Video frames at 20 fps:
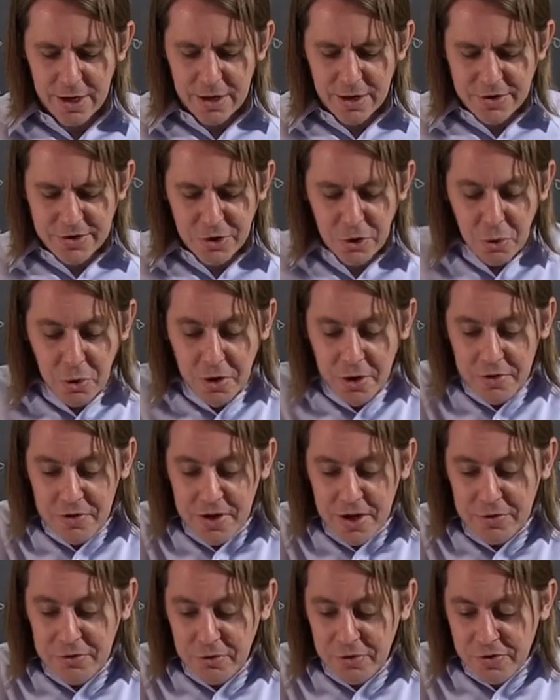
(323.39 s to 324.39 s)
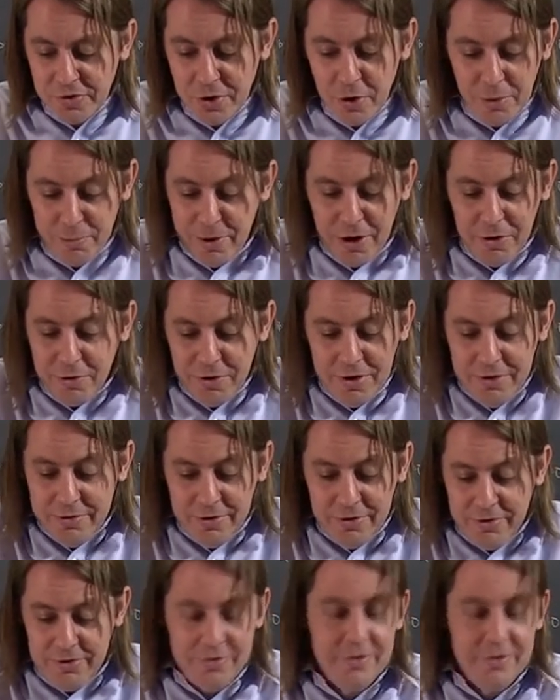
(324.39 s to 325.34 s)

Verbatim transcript: So the answer is no. Apparently, this